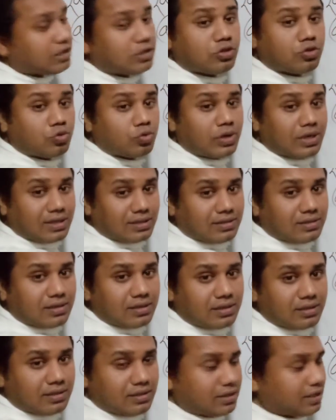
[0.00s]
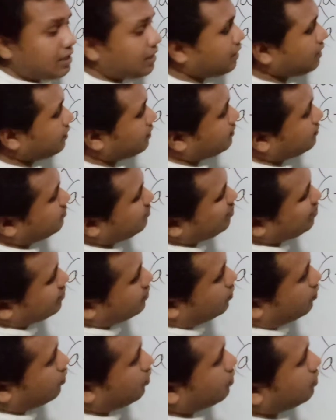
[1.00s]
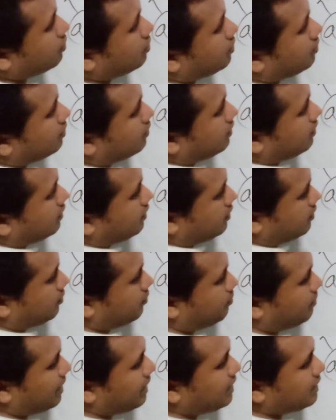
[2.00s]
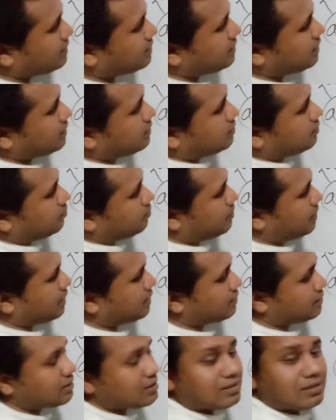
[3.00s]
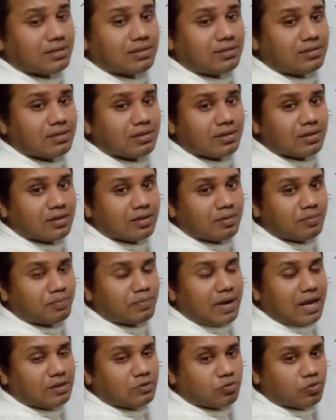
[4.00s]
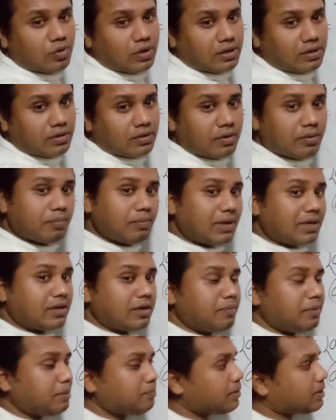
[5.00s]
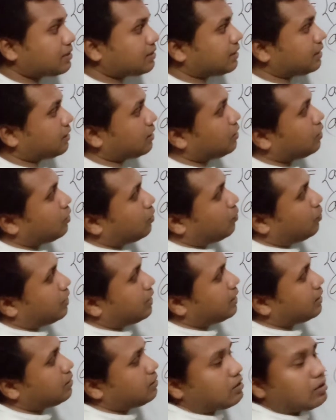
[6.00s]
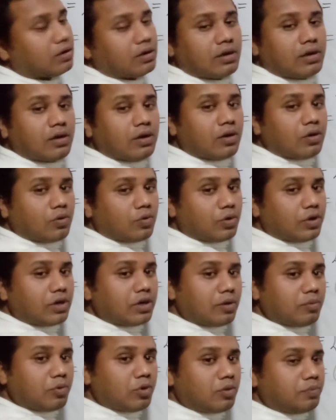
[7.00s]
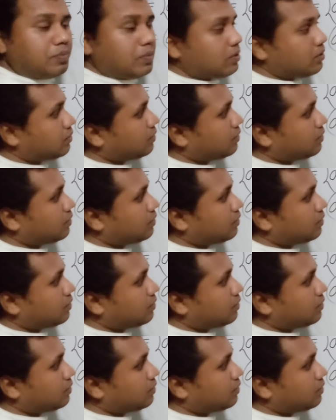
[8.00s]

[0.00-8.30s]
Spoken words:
students, they wrote minus x, but this is plus y. But remember that when we remove